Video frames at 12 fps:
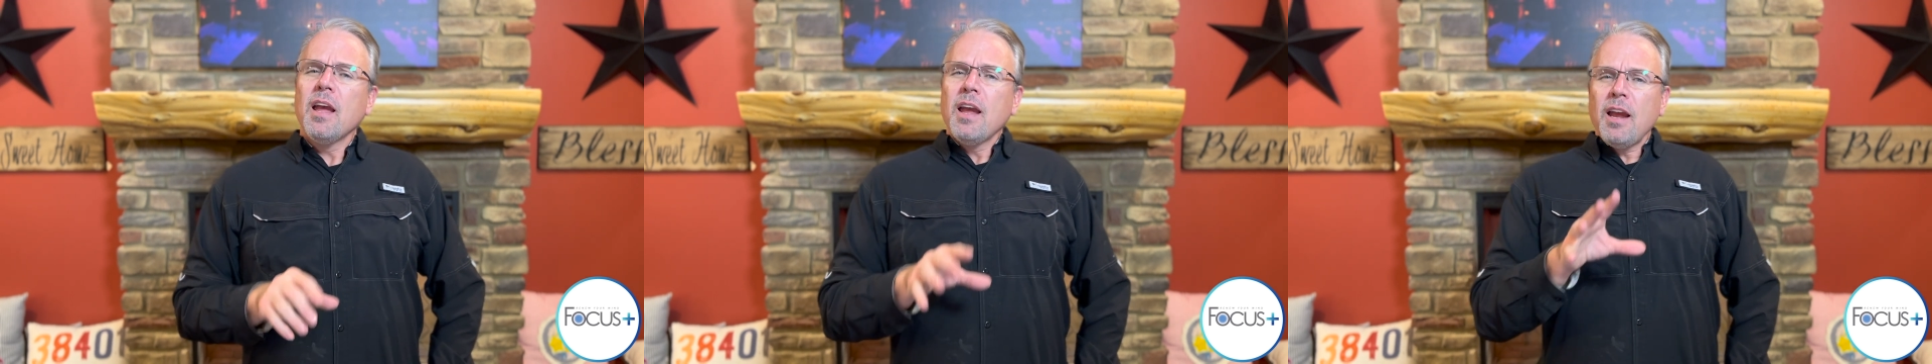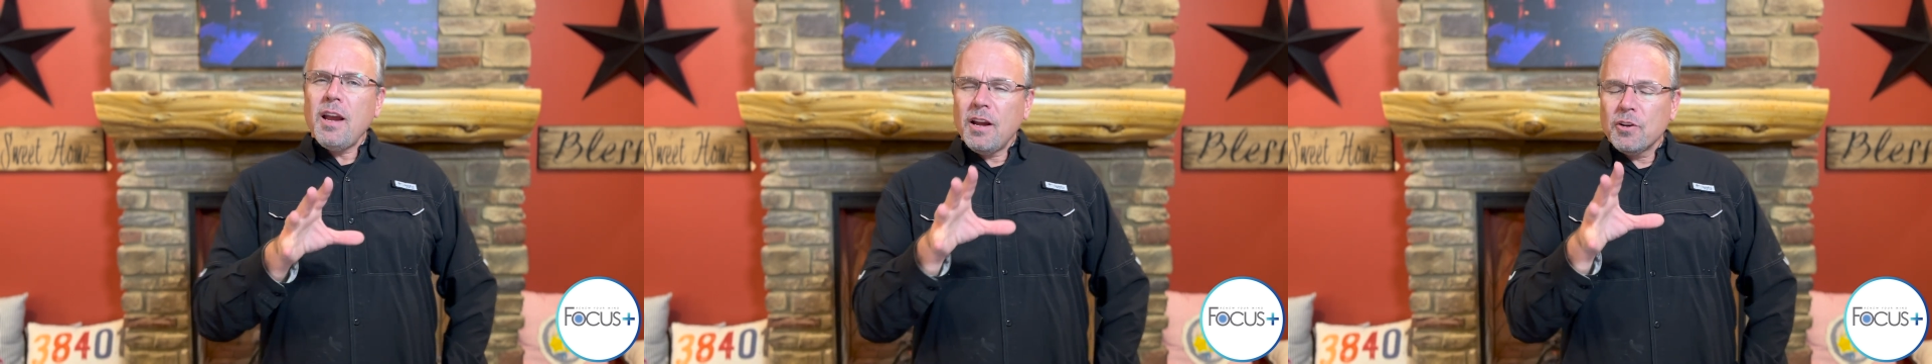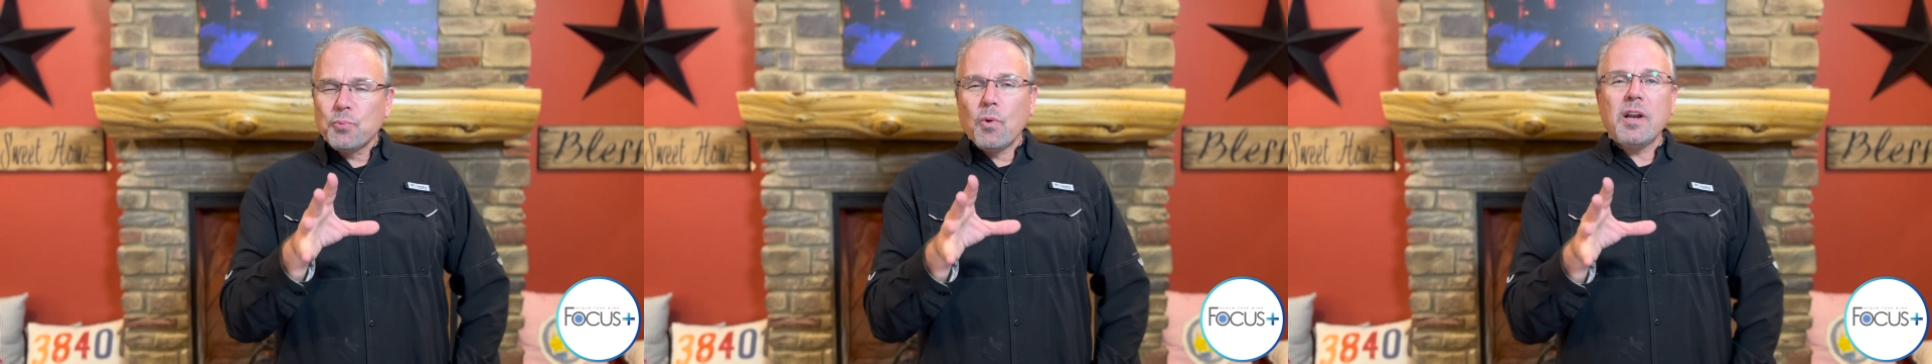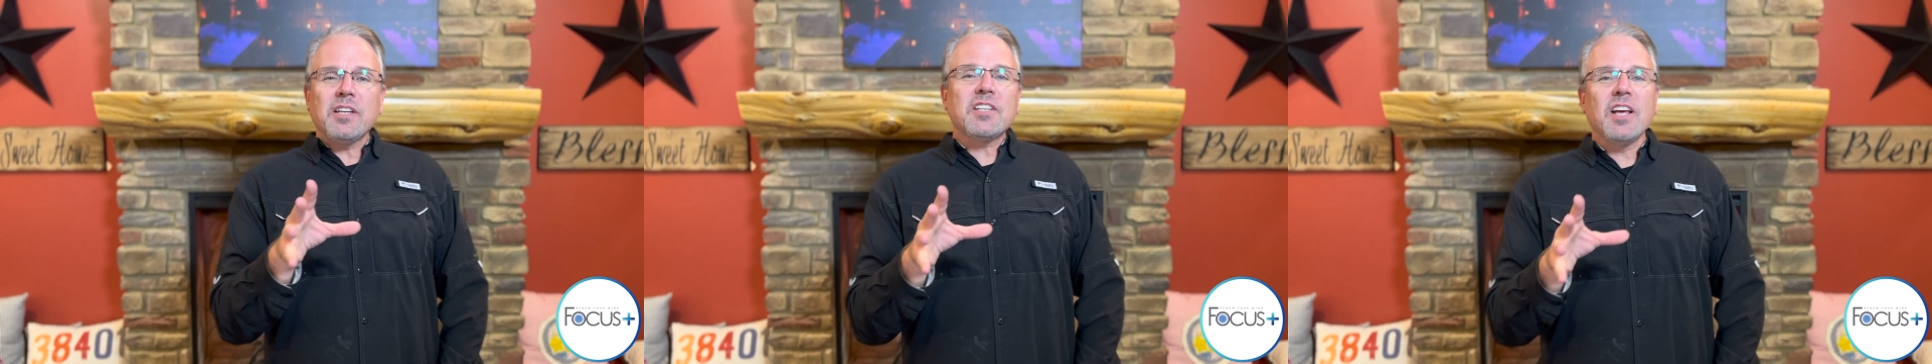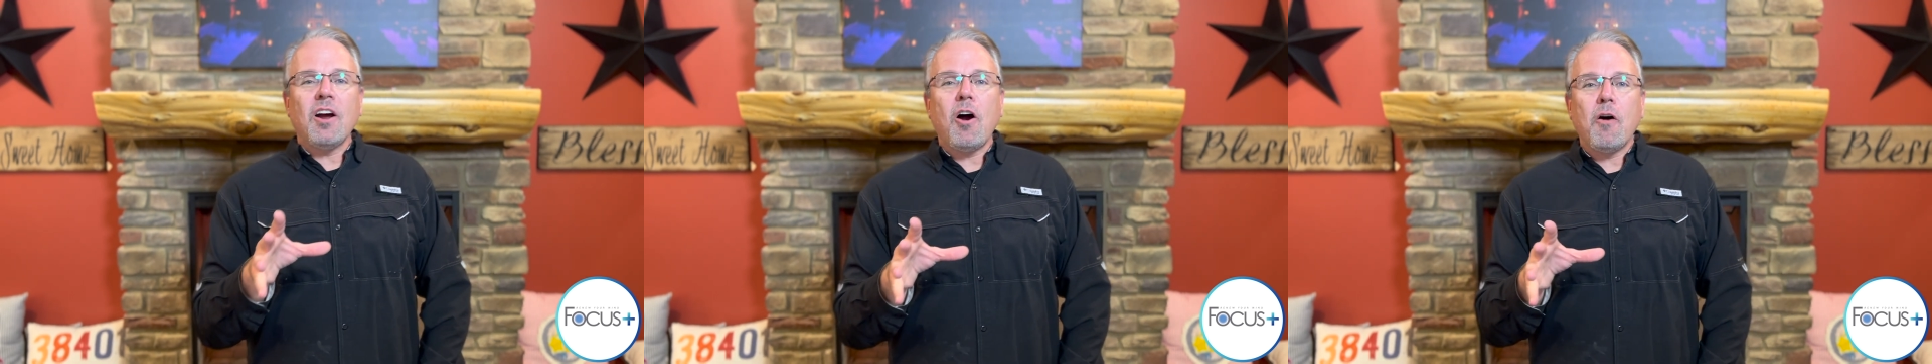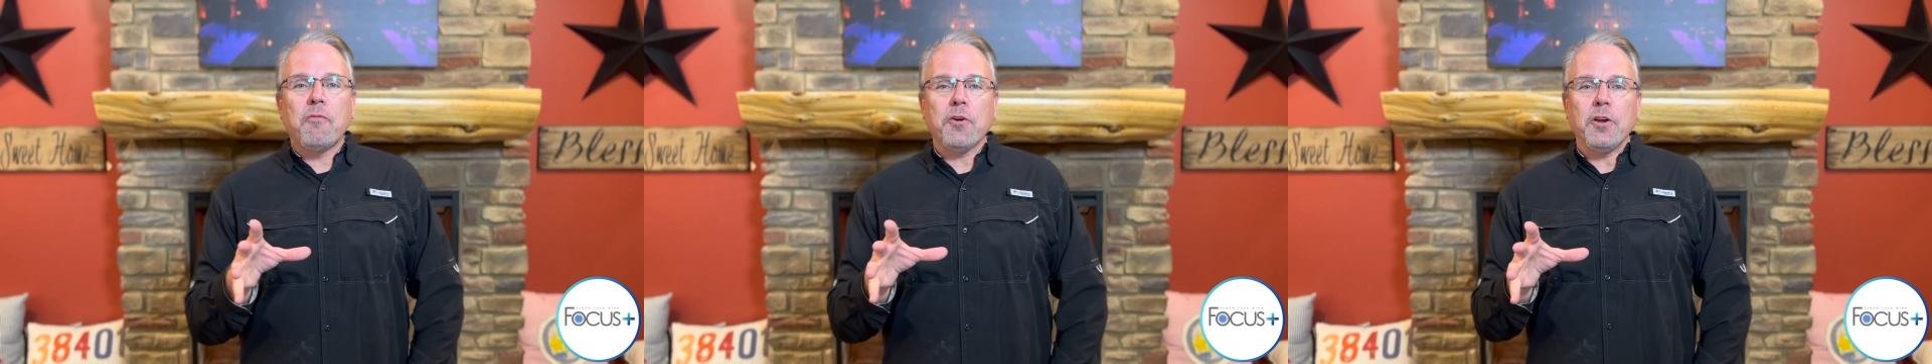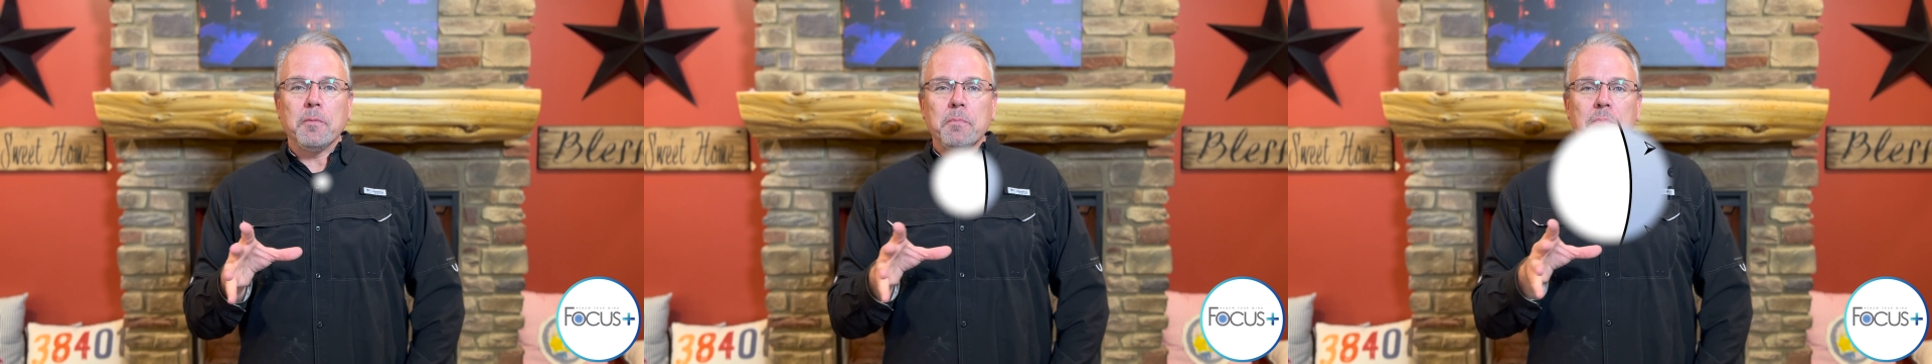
Here's what it's going to offer you.